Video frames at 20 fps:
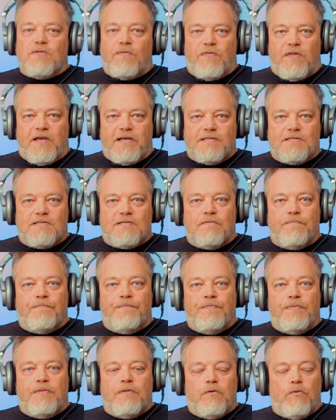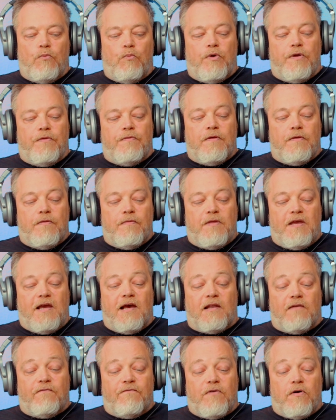of things with the
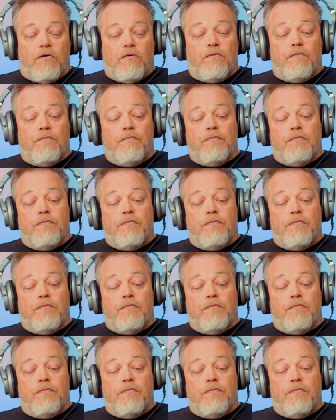LFO.